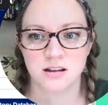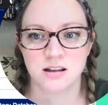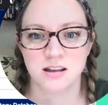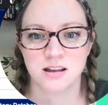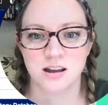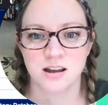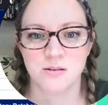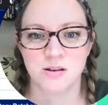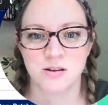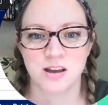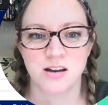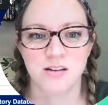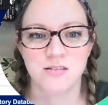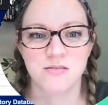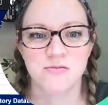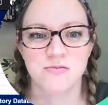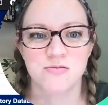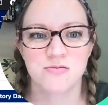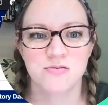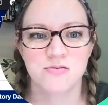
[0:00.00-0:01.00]
here we go.
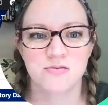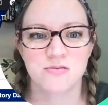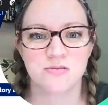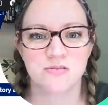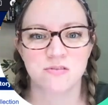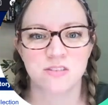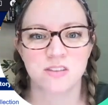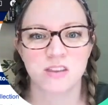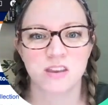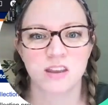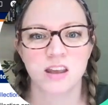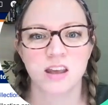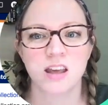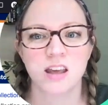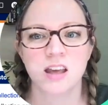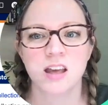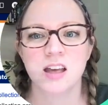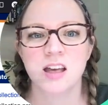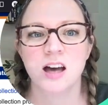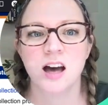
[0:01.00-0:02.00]

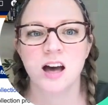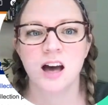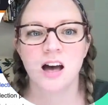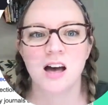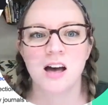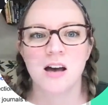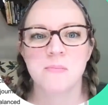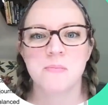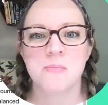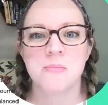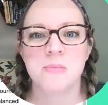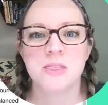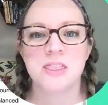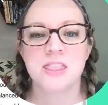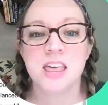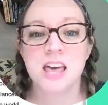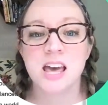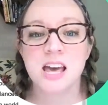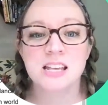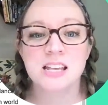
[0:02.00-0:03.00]

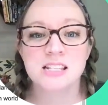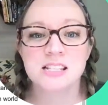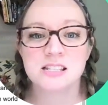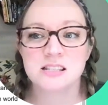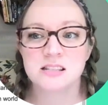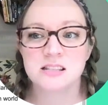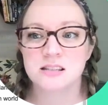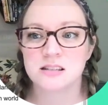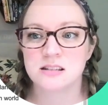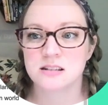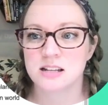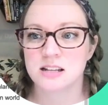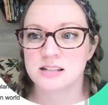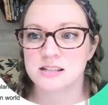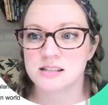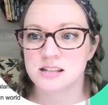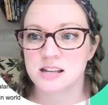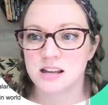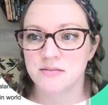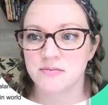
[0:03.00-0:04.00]
Let's
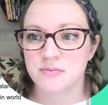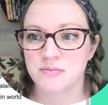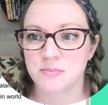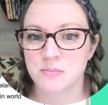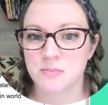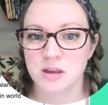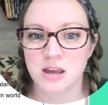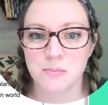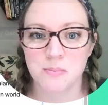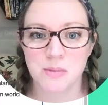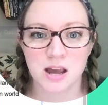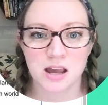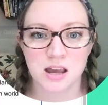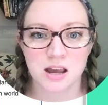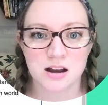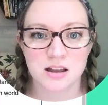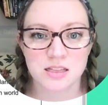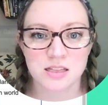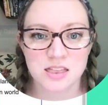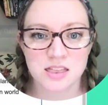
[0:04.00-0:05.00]
see, get back
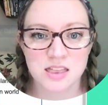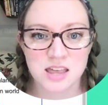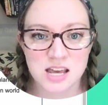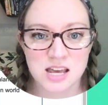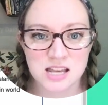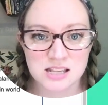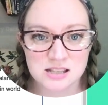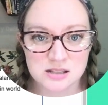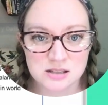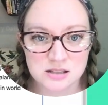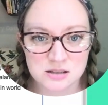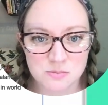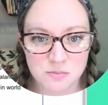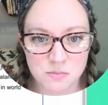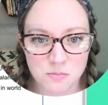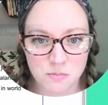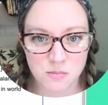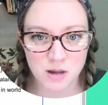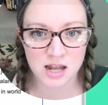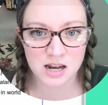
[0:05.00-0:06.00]
here. This
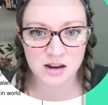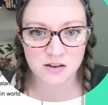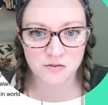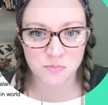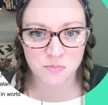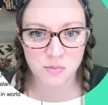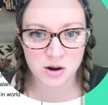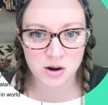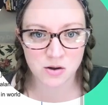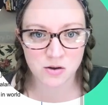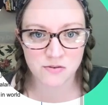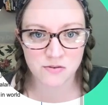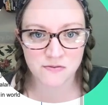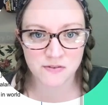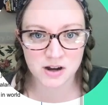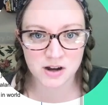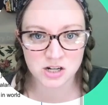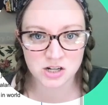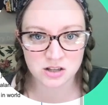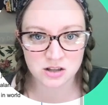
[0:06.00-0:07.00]
kind of middle
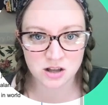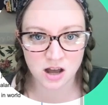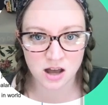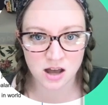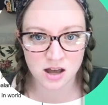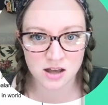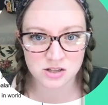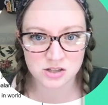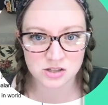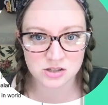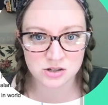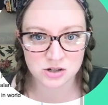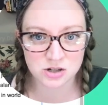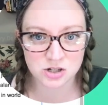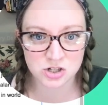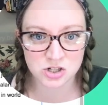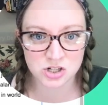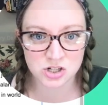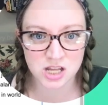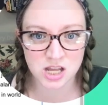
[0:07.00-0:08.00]

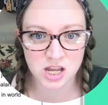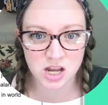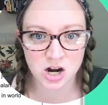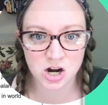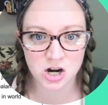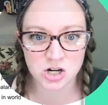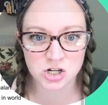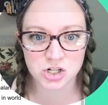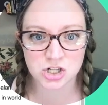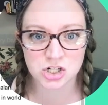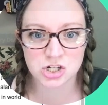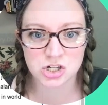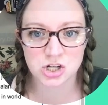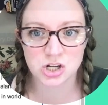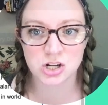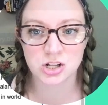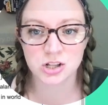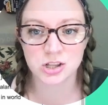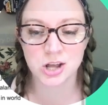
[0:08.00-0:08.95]
search here should